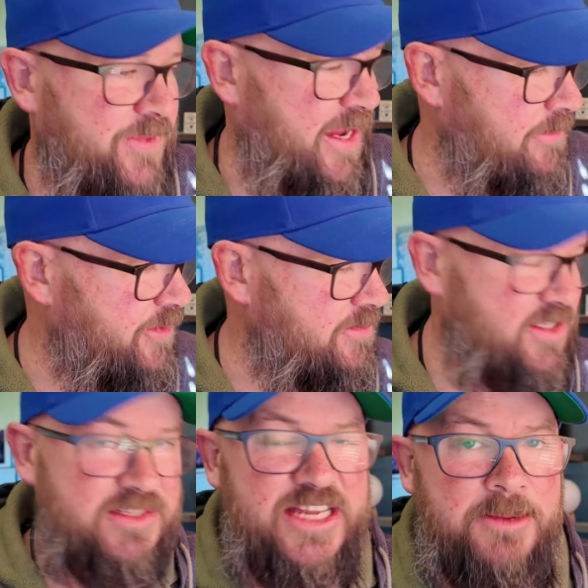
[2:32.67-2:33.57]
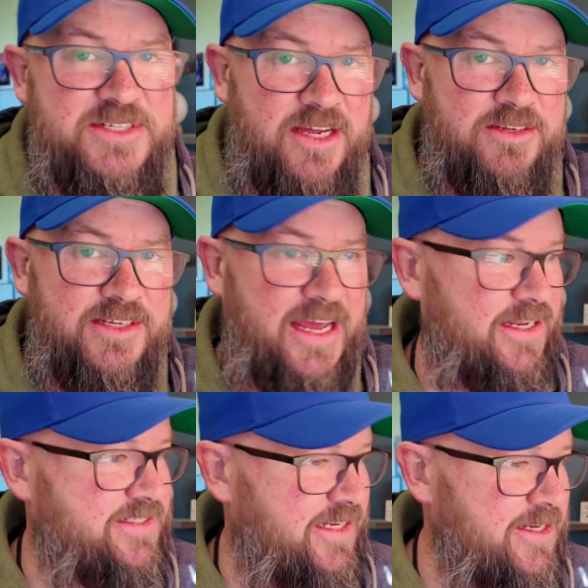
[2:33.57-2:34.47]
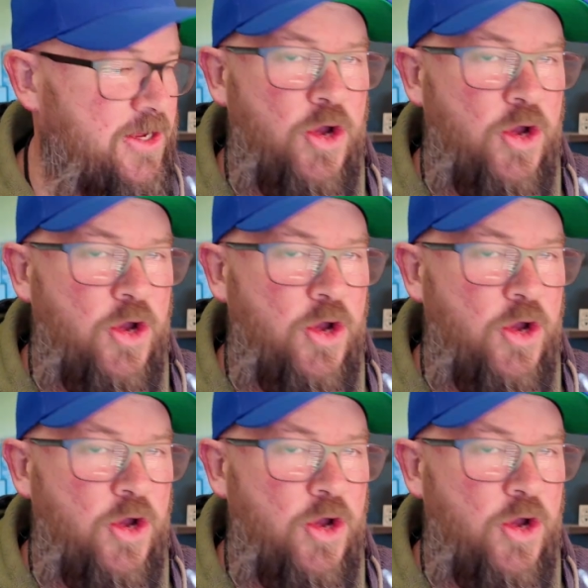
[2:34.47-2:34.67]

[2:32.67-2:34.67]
the Samsung Galaxy.